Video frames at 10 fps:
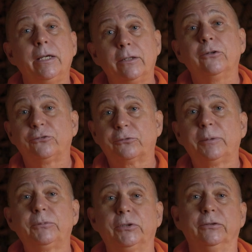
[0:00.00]
in the
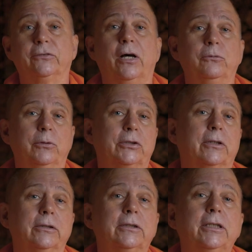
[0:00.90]
scriptures on
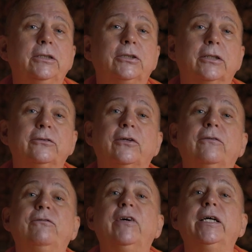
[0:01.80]
which the teachings
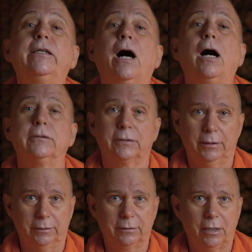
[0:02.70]
of
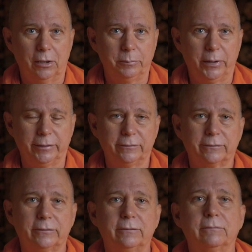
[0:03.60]
Vedanta are
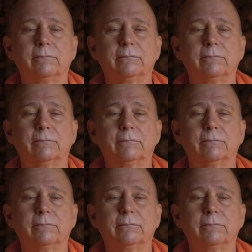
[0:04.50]
based.